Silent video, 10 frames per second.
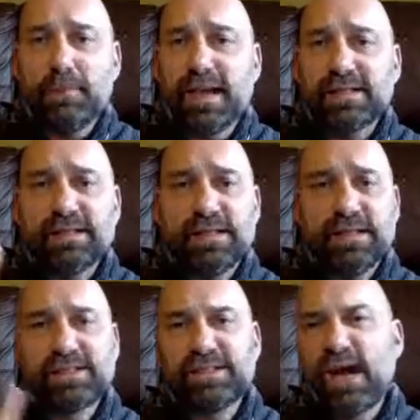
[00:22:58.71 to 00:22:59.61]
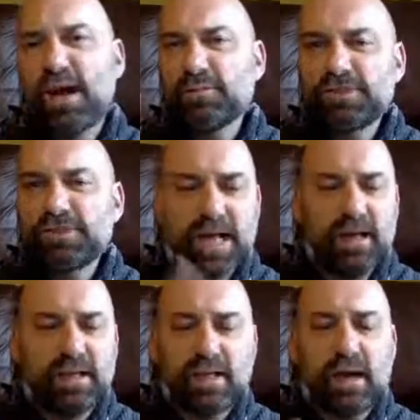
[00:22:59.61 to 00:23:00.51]
patches, gums, the
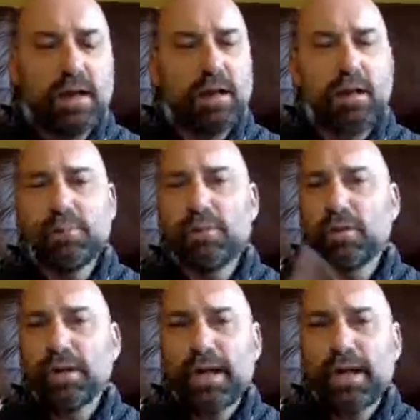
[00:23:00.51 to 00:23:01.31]
Allen Carr book,